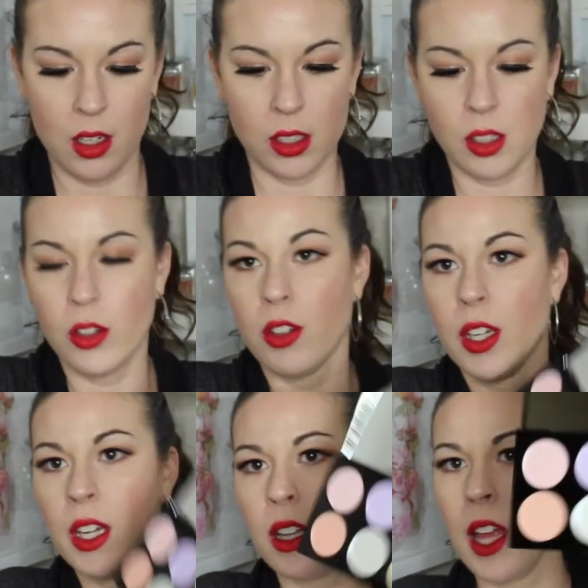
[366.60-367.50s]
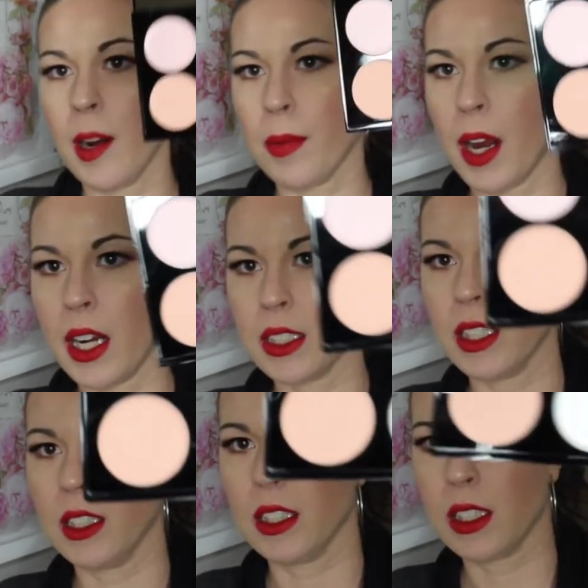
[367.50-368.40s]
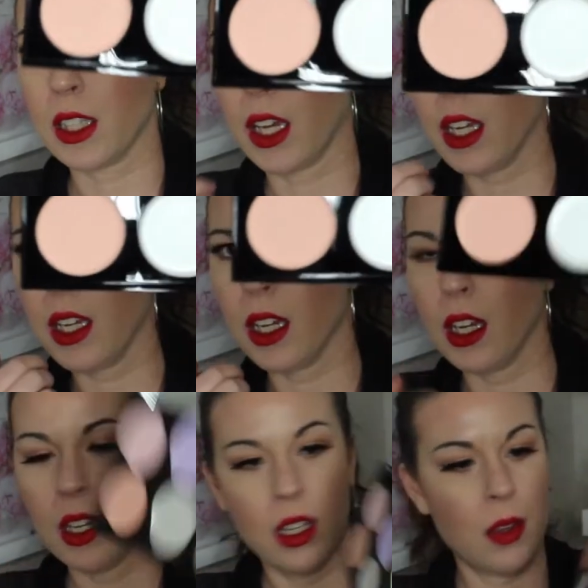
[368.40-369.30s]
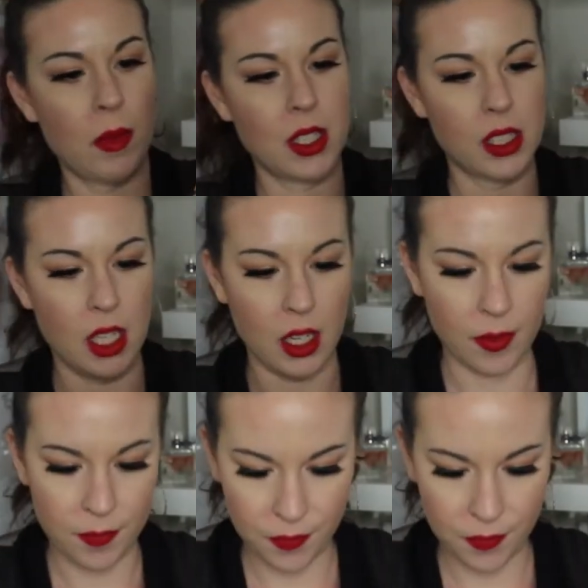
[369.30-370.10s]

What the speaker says: So you get a lot of product, it looks like. Let me see.